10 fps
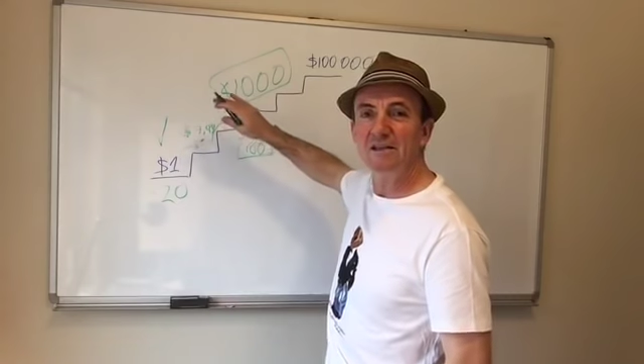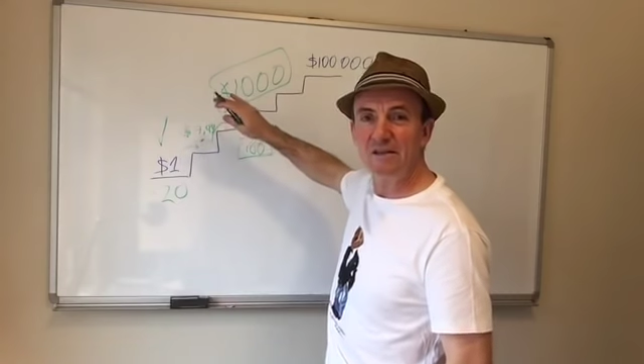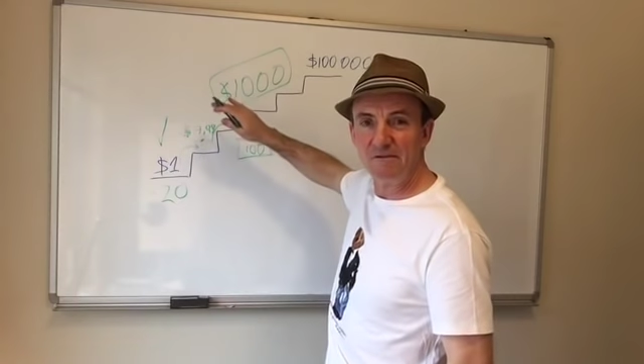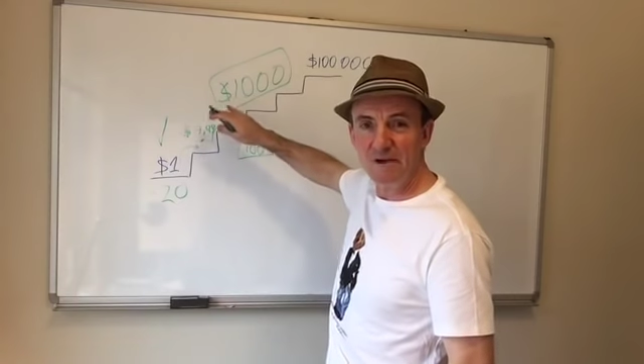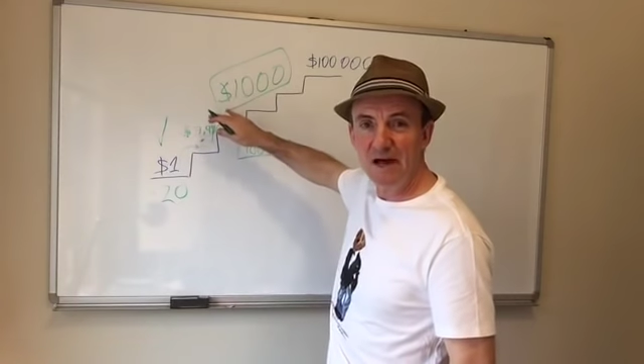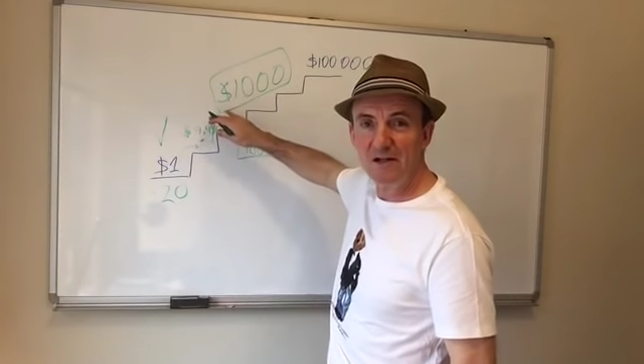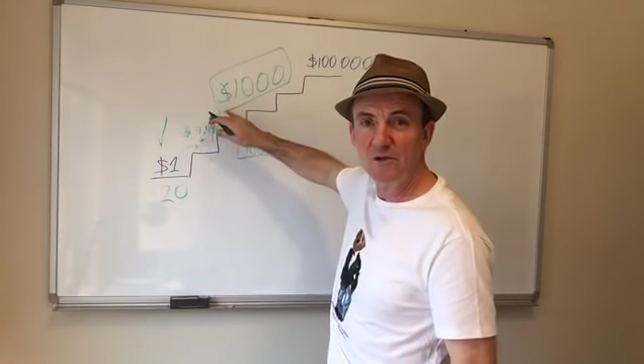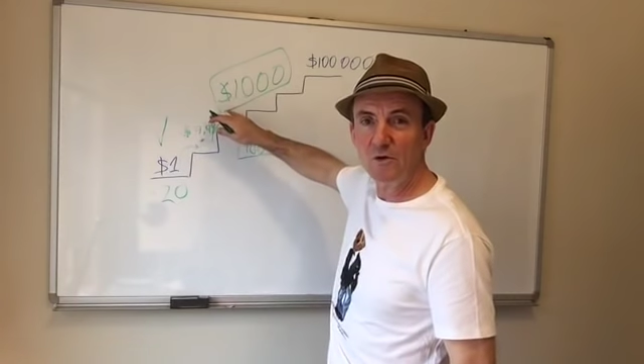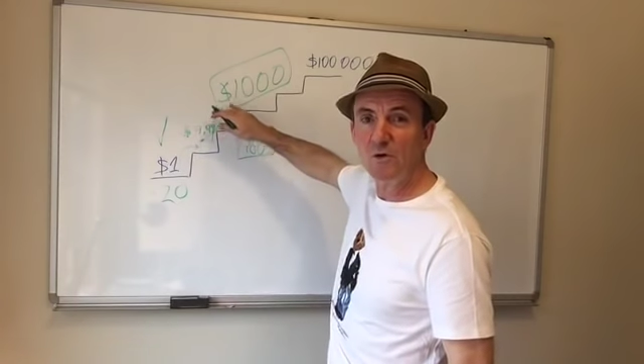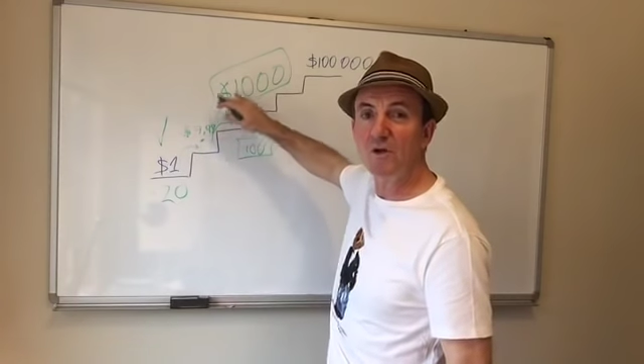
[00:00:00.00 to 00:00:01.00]
the
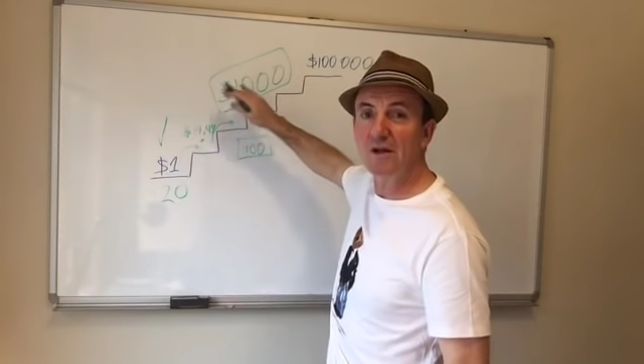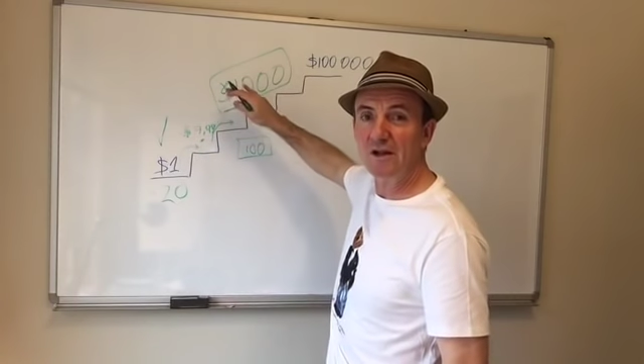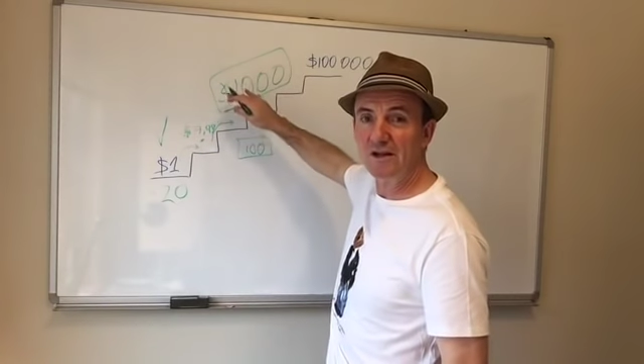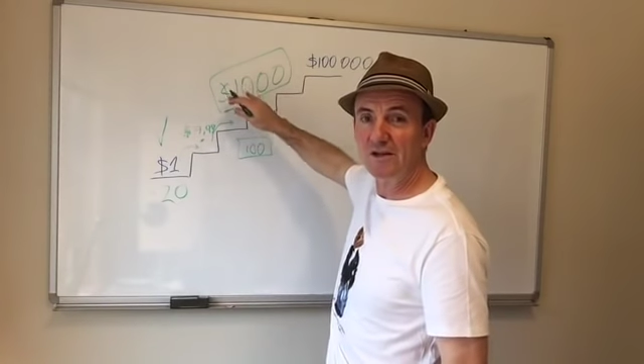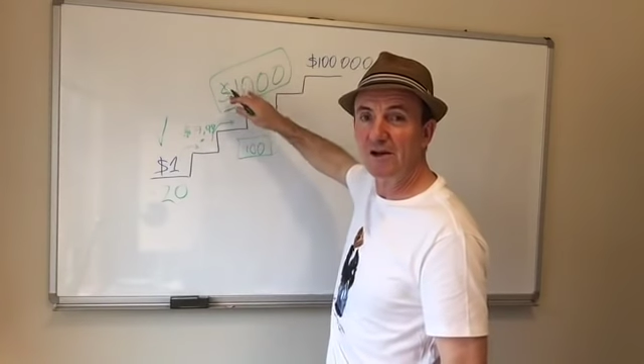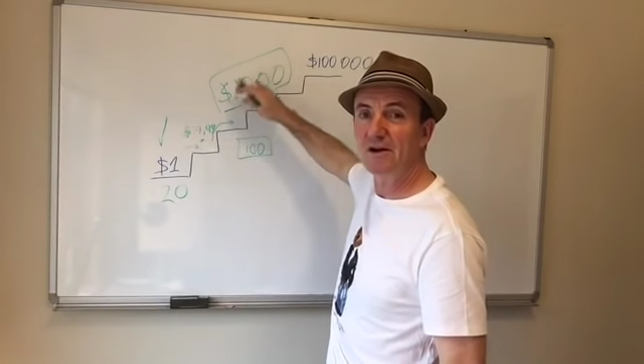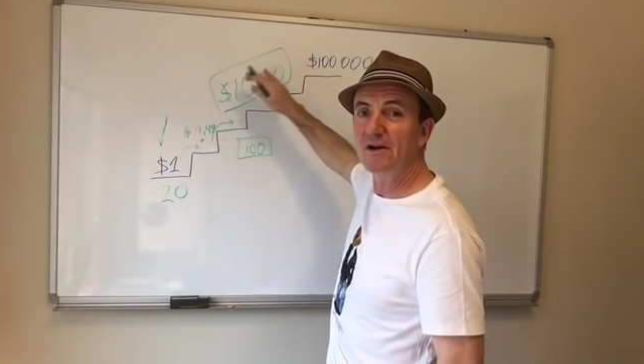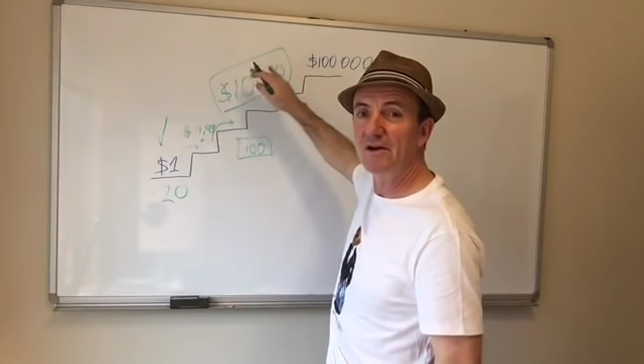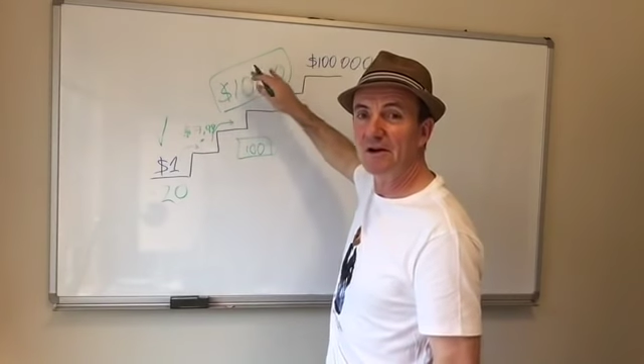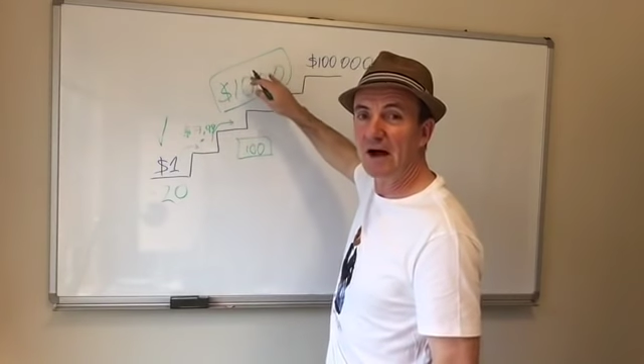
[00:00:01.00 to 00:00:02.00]
value ladder
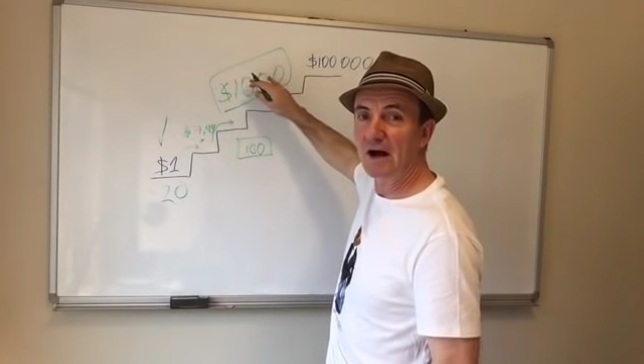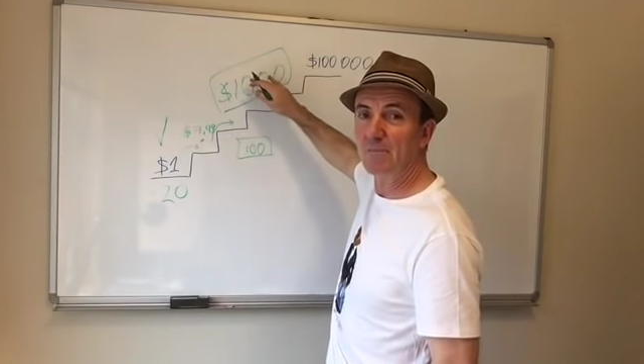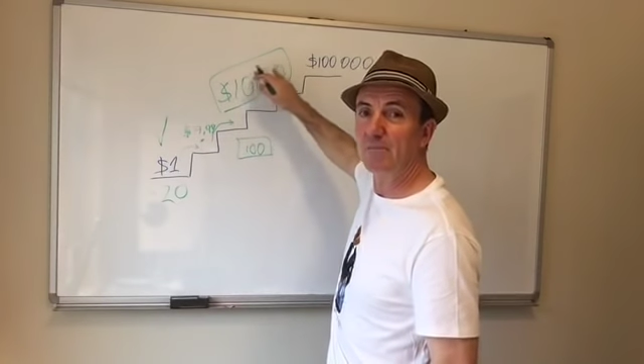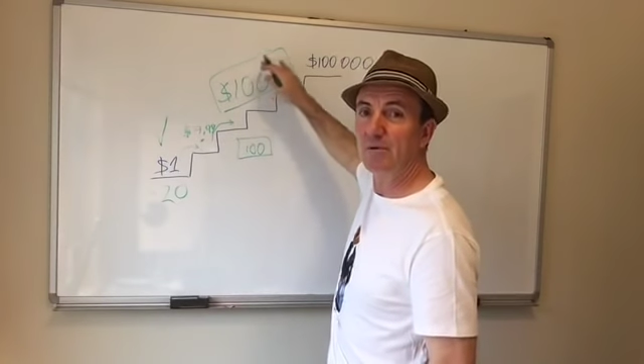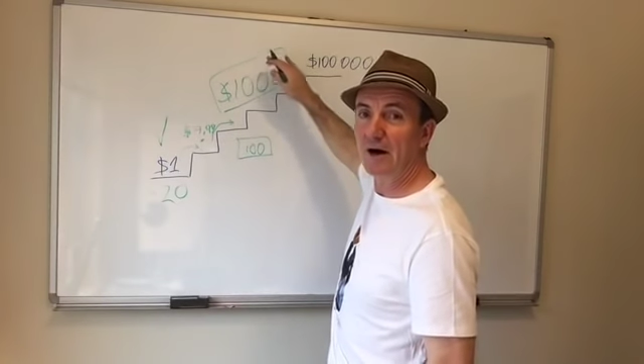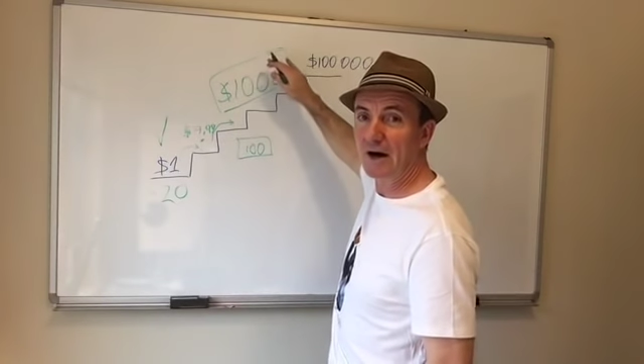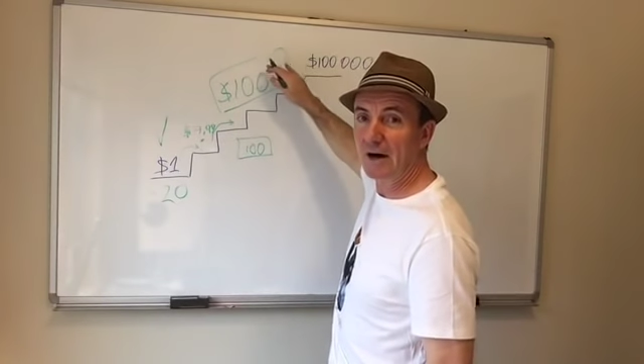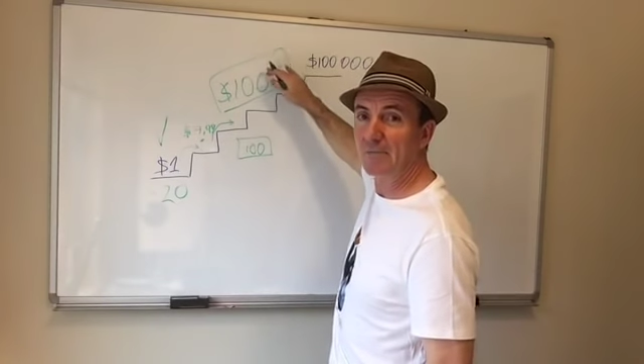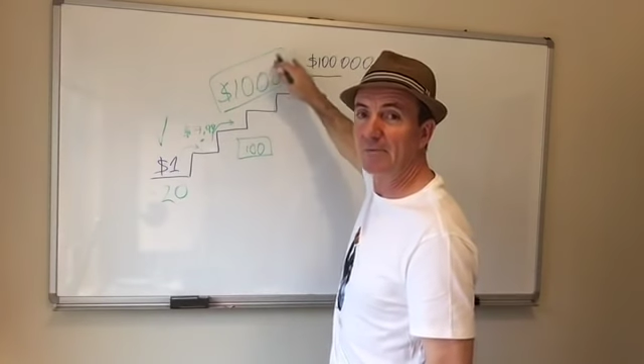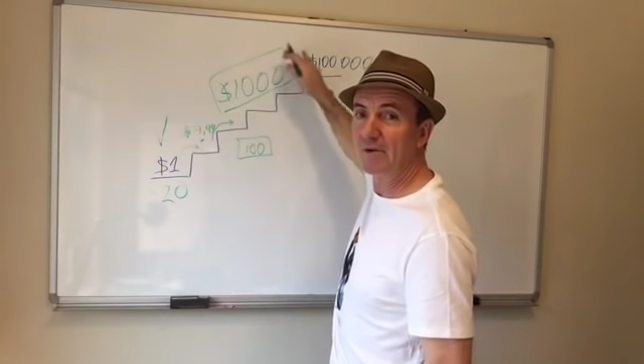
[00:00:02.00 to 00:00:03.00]
up,
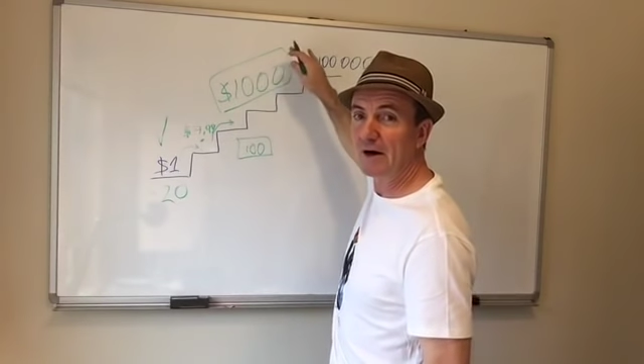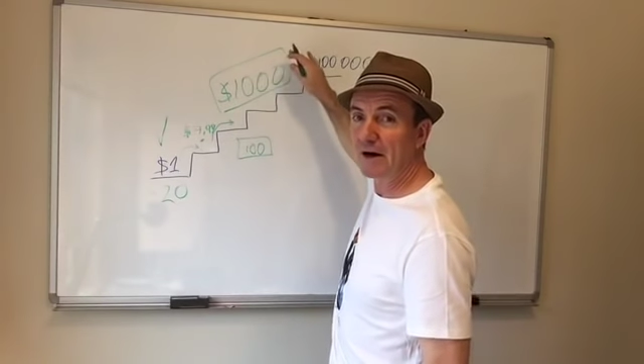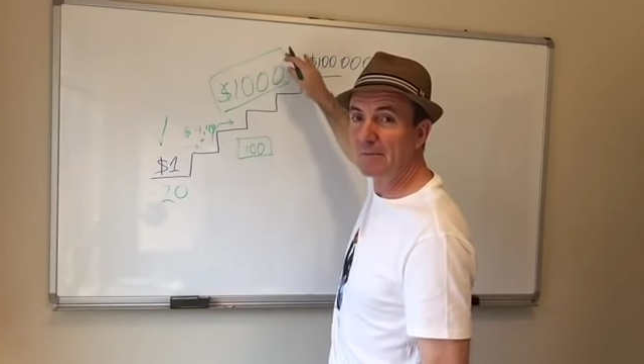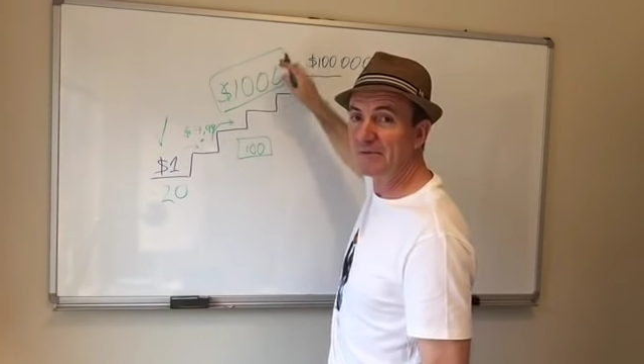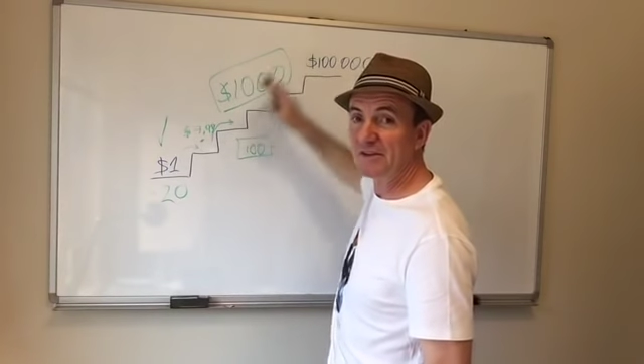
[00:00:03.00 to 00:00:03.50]
up, up.